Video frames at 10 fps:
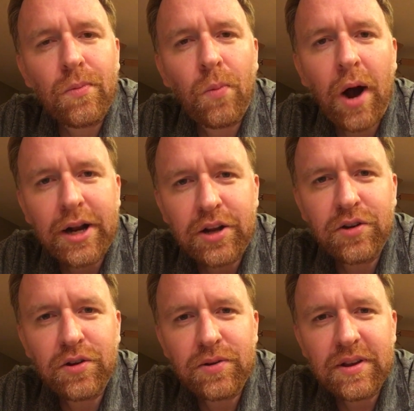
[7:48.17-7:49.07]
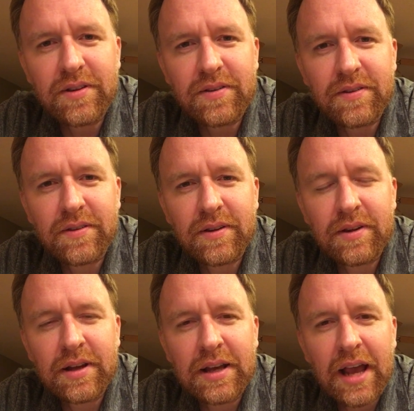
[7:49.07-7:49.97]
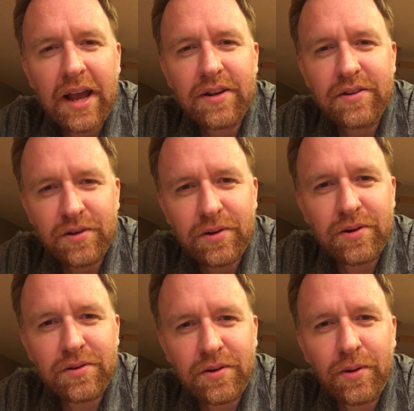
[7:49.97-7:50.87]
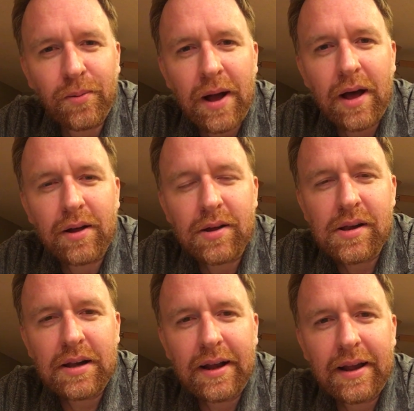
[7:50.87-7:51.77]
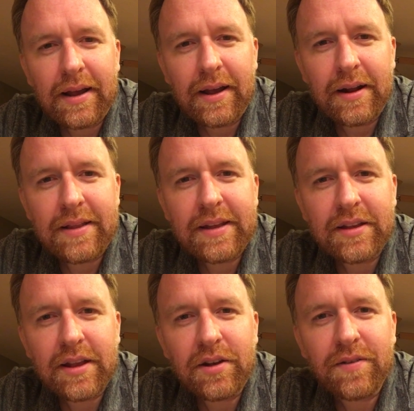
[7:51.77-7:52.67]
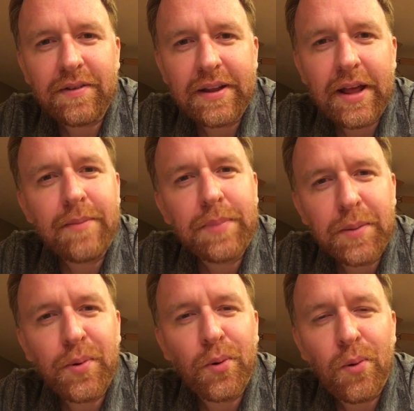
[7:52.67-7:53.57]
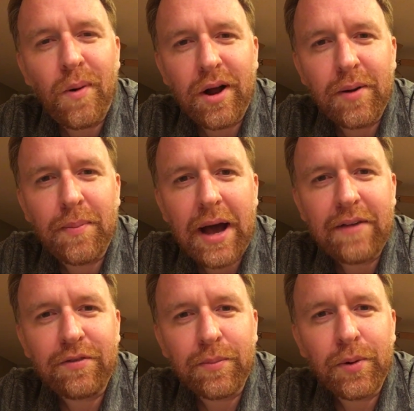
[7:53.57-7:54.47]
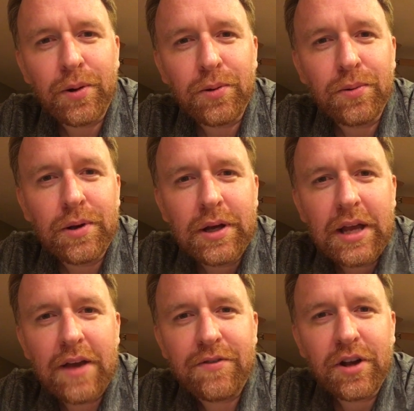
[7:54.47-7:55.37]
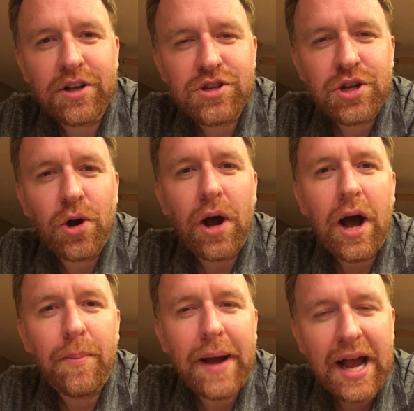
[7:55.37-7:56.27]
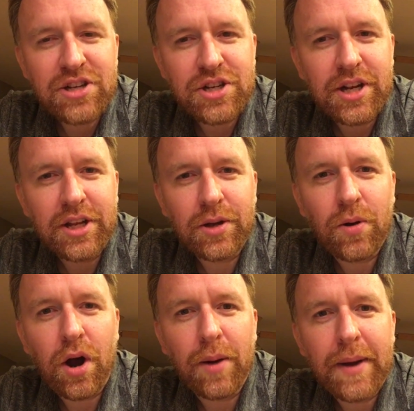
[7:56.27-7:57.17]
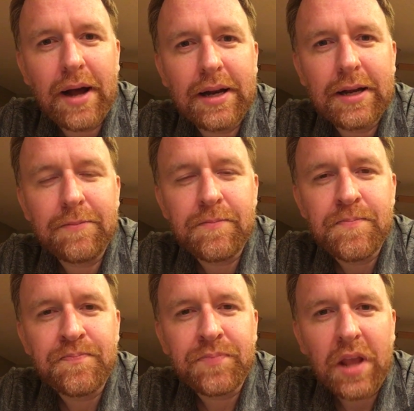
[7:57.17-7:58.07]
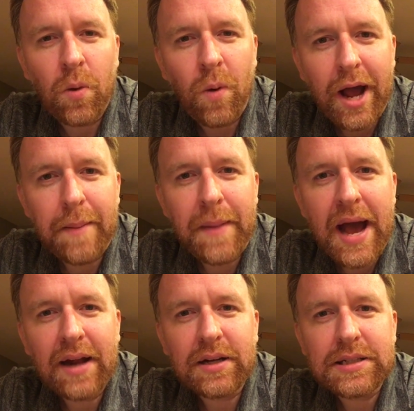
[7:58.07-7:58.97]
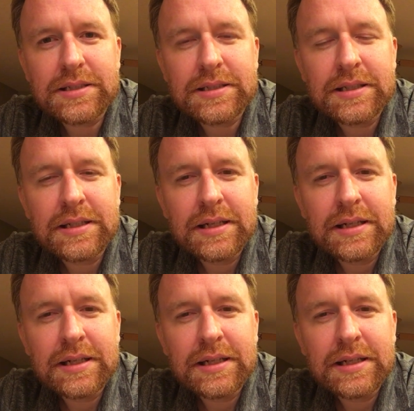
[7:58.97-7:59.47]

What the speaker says: Why do you do this? And do it well. And I think that you'll find that people will want to buy from you if you can show how passionate you are about it and why it matters